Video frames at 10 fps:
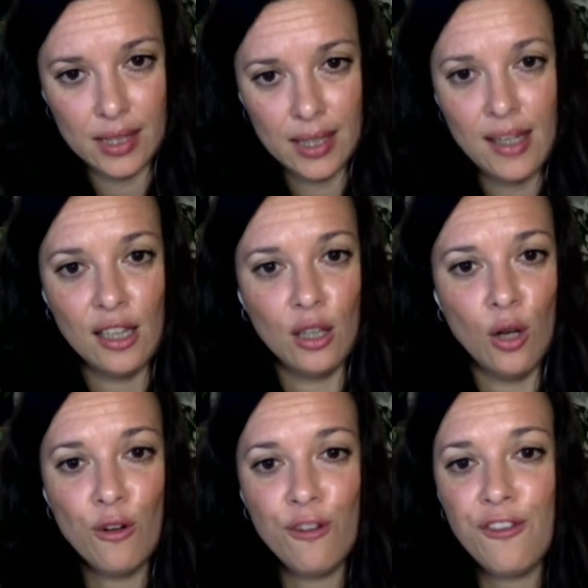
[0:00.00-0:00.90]
Low
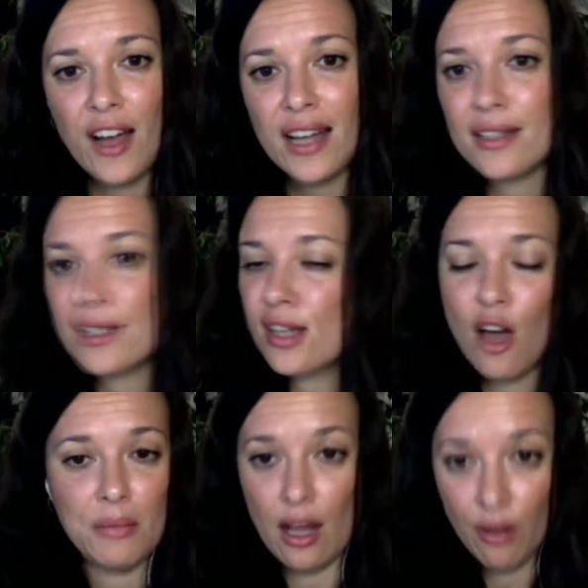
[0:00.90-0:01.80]
fat does not mean
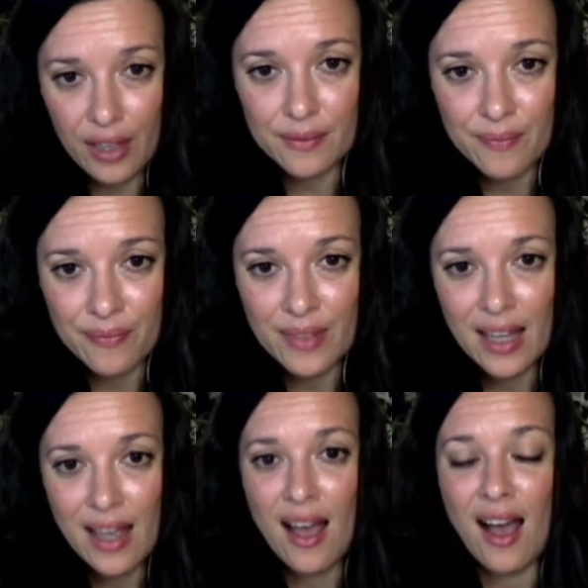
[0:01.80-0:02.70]
healthy,
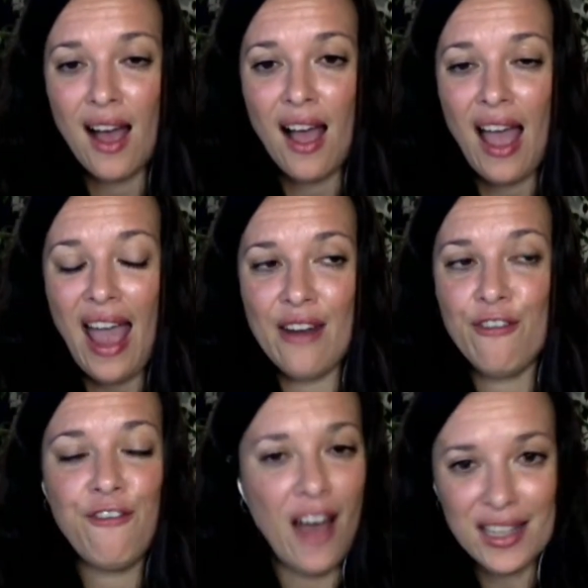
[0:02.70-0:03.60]
and
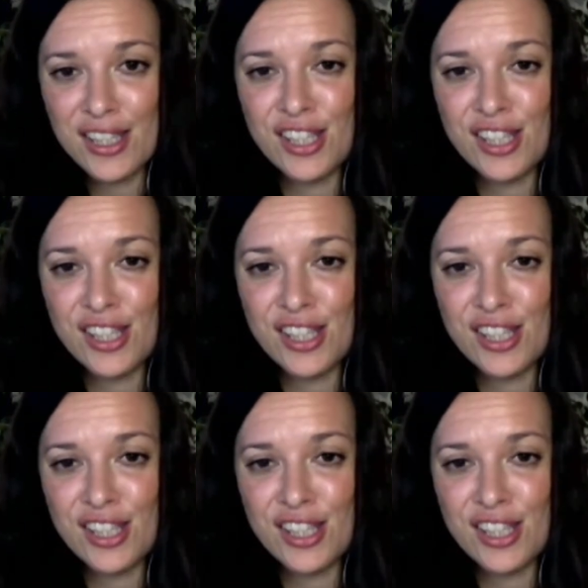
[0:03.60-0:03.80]
fats